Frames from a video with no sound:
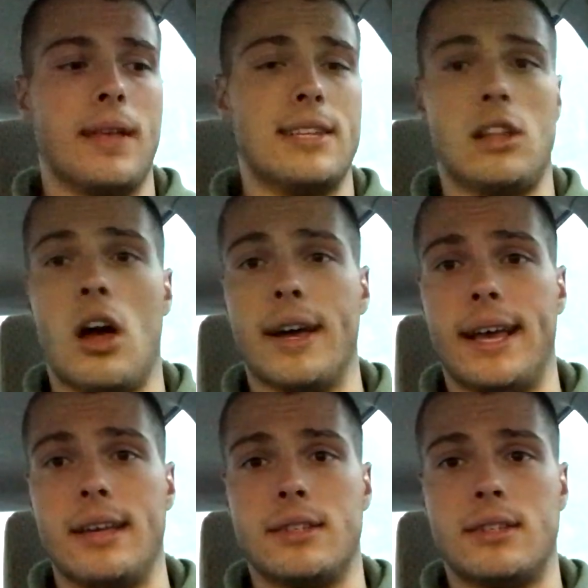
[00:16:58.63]
as long
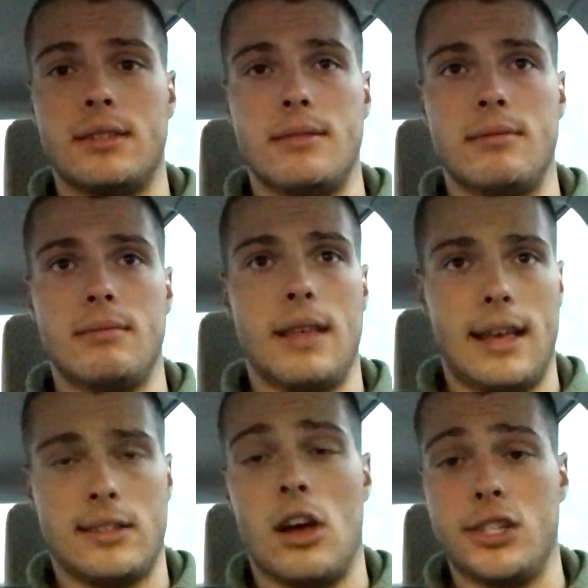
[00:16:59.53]
as
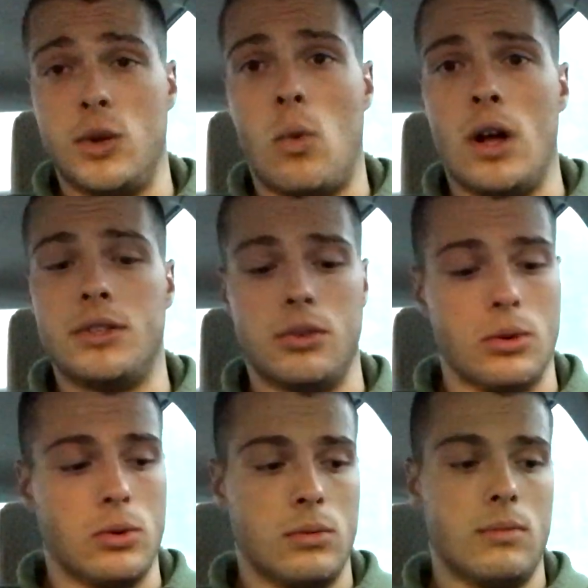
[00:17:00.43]
you want
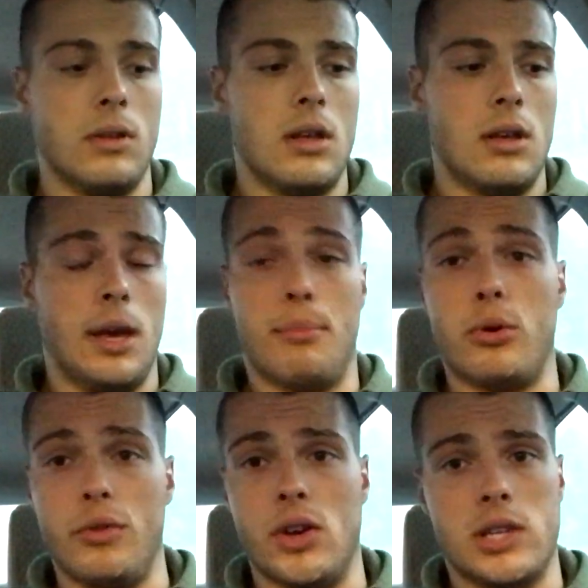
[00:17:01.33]
to
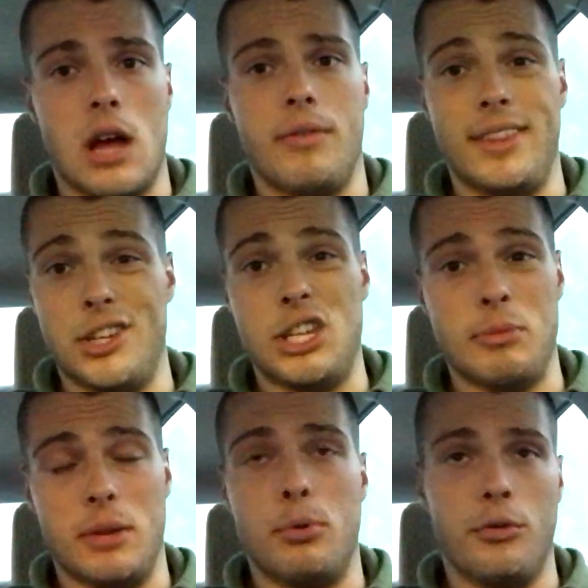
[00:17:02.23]
improve yourself in the gym
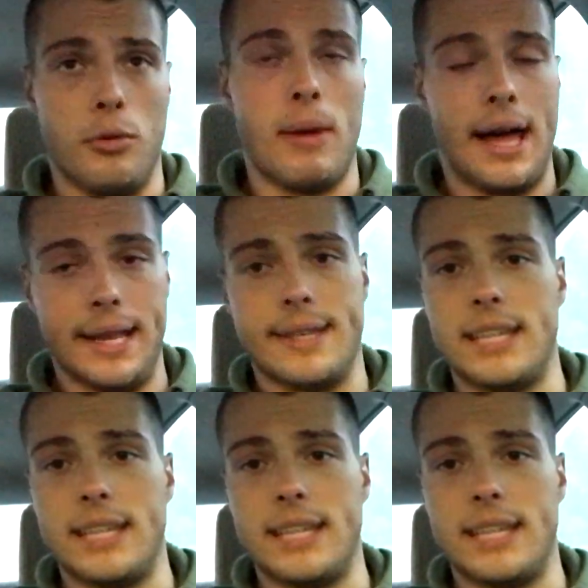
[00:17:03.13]
and improve your body at the